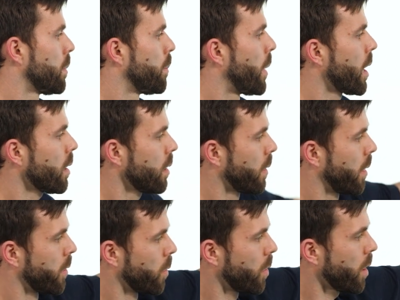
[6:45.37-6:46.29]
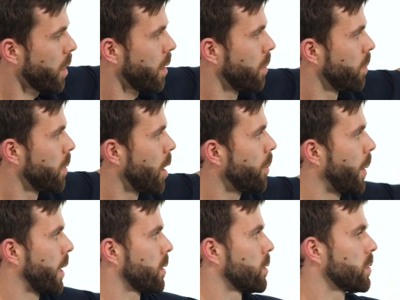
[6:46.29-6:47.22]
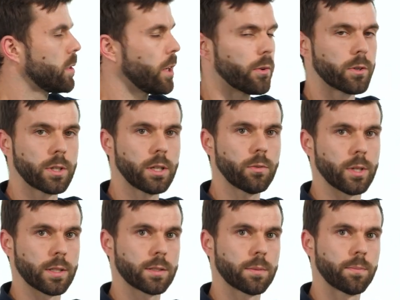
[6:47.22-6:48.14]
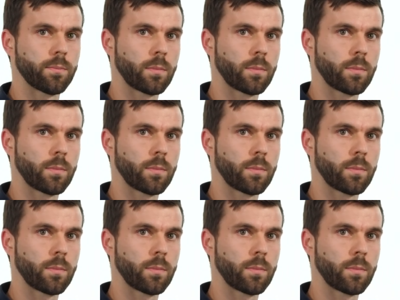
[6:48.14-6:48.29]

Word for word: Back in the north, we are back to zero degrees.